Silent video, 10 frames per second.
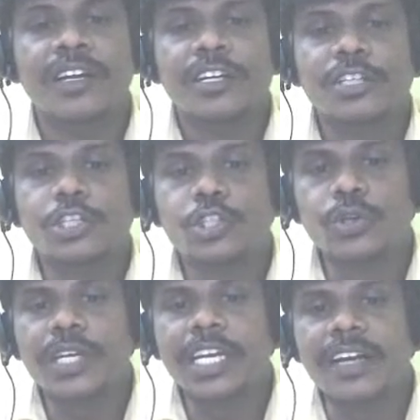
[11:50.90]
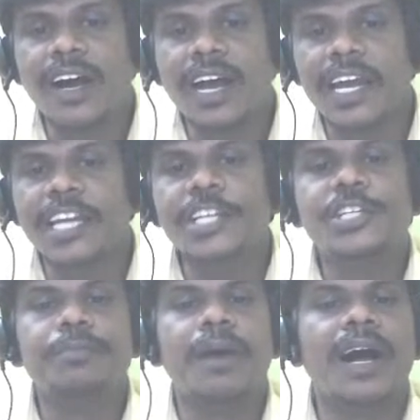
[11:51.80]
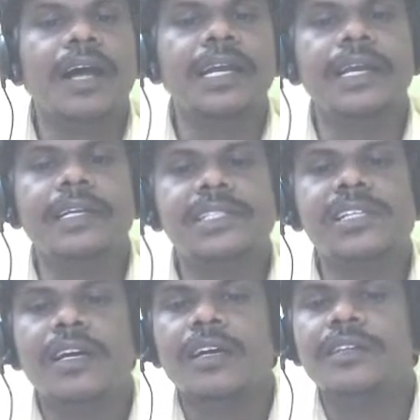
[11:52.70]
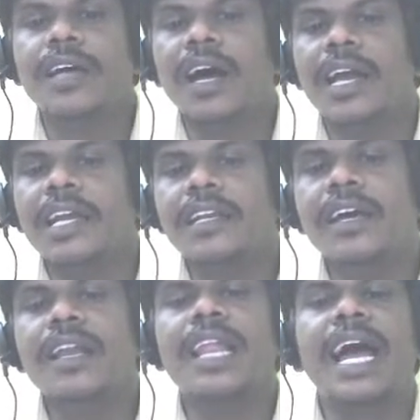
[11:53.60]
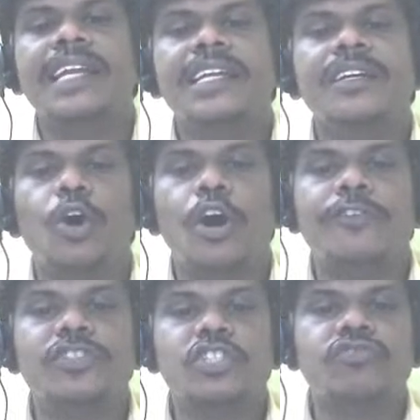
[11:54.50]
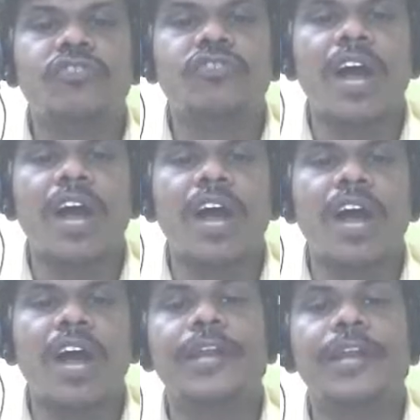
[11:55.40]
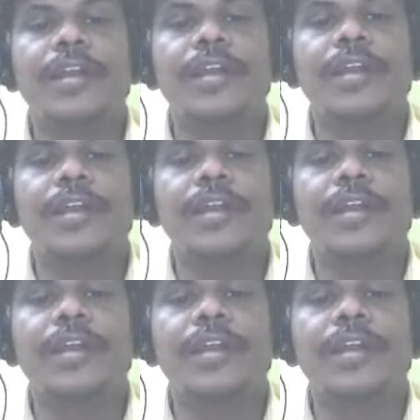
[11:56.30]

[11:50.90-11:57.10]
the tunica intima is the inner lining of squamous endothelium